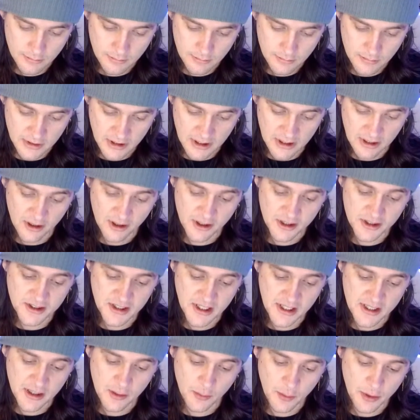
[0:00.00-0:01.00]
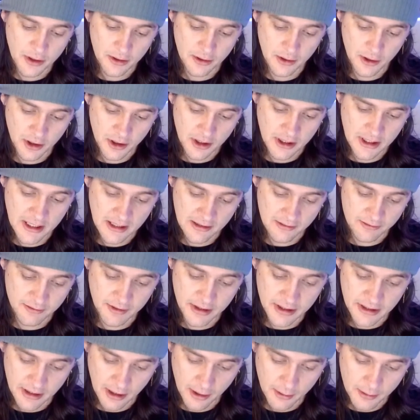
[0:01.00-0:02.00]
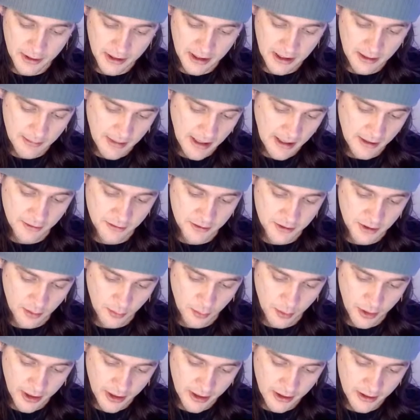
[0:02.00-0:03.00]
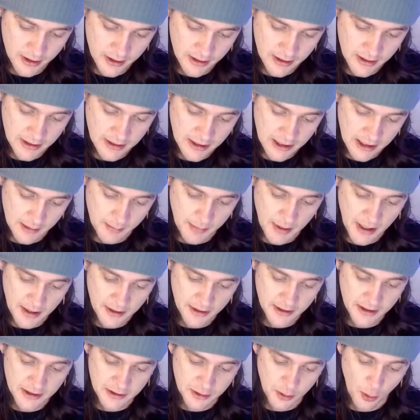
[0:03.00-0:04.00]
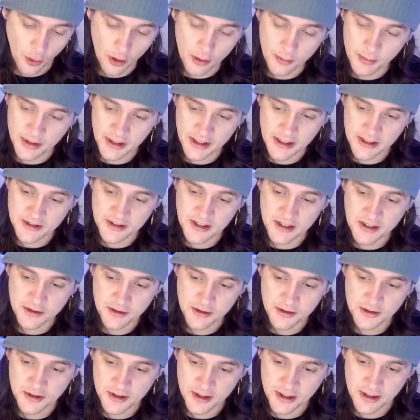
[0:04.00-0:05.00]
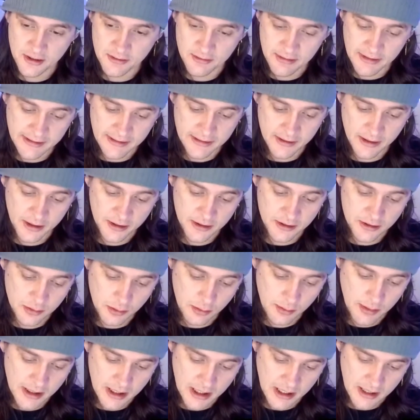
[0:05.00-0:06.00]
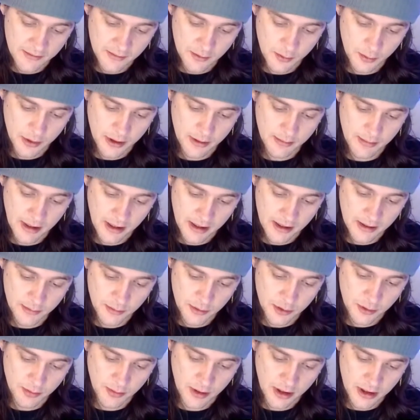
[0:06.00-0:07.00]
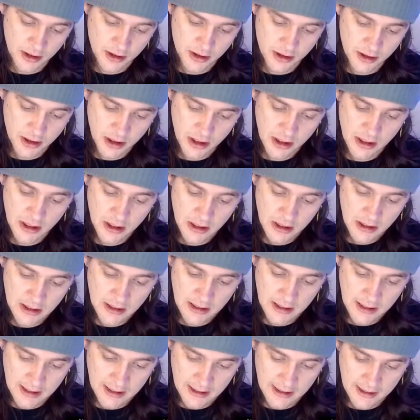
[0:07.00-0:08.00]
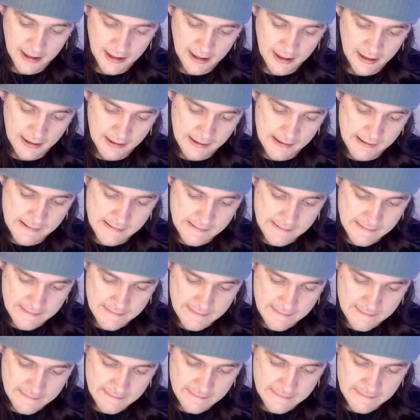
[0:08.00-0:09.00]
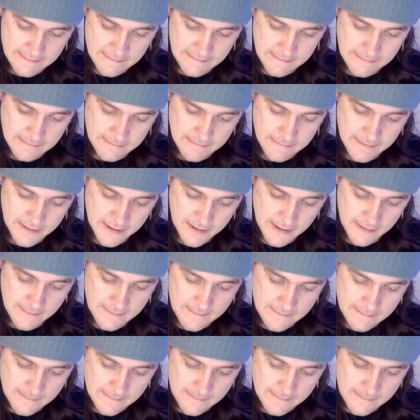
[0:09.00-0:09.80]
they already said that we are looking at reloaning him out somewhere. And apparently Dortmund is interested in Reguilon, so we might not have to worry about him too much. You know,